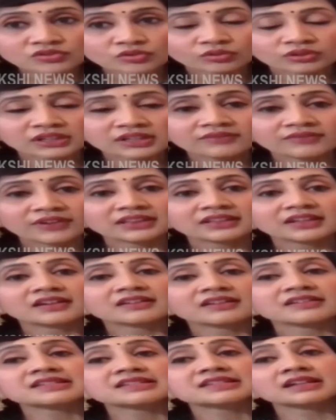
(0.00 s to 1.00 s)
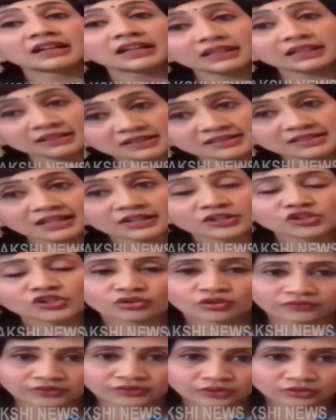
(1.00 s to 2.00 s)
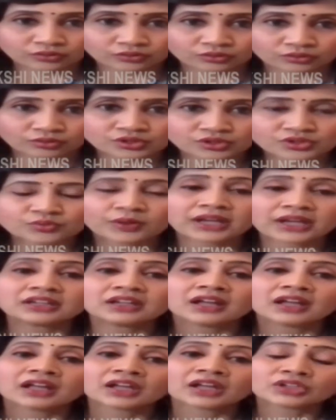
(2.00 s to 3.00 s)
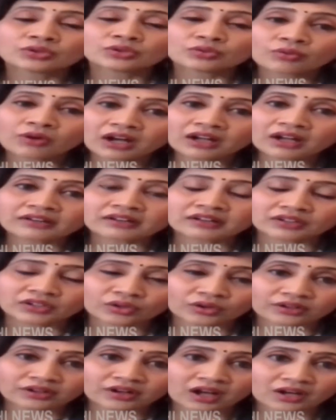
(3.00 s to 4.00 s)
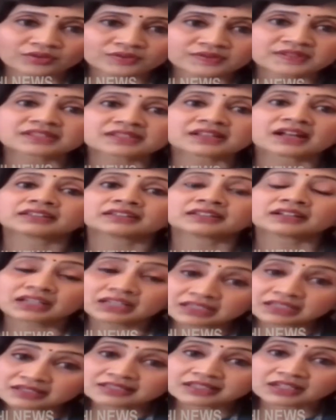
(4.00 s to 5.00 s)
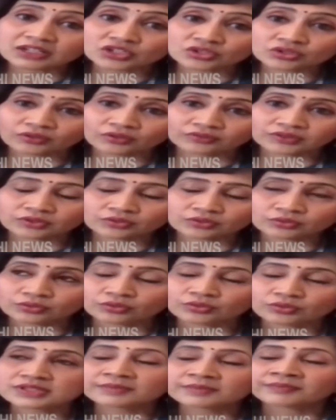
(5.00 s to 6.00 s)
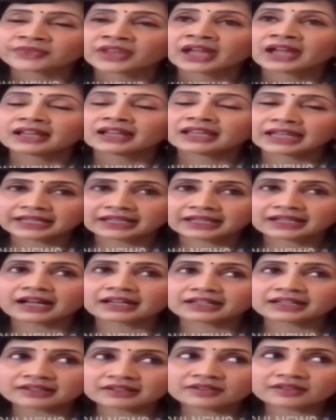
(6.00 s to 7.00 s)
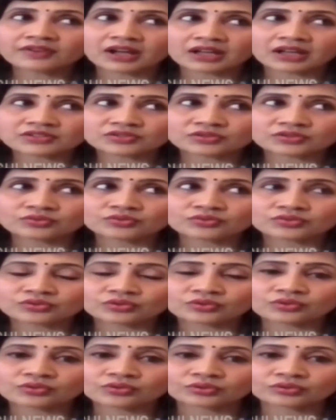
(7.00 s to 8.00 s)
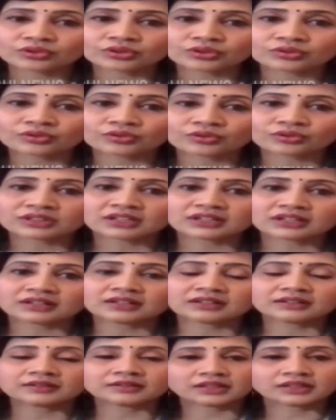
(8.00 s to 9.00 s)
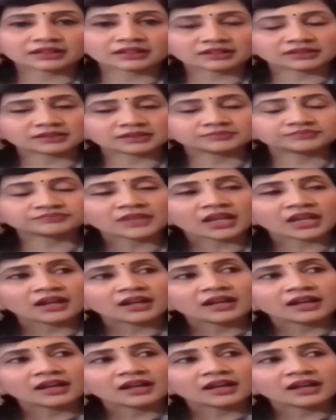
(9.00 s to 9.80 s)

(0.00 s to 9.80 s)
is only when there is the intersection of the two roads. When your house is at the intersection of the two roads. Like I did a Vastu, so the